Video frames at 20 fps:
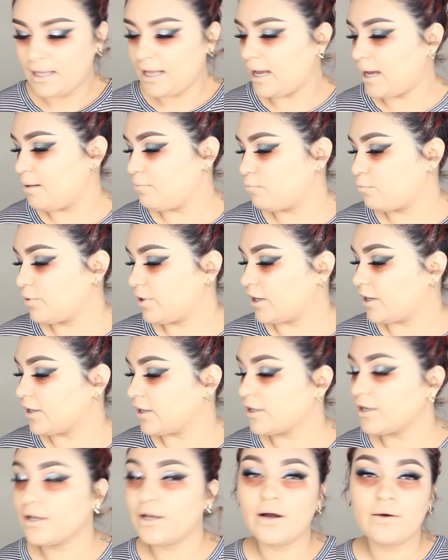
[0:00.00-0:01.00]
We are
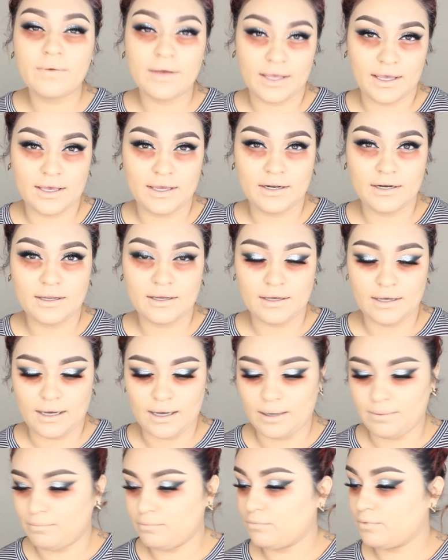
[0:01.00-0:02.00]
going to go
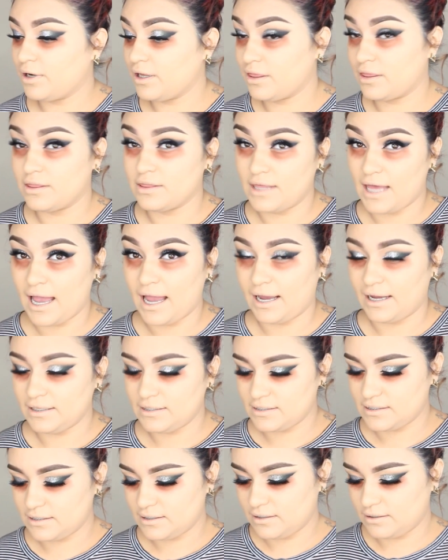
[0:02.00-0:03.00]
in with
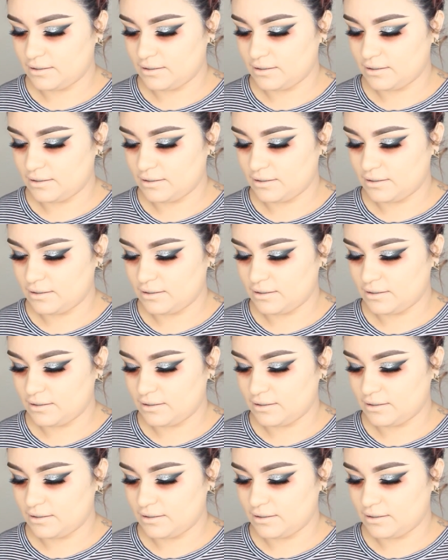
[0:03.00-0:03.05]
that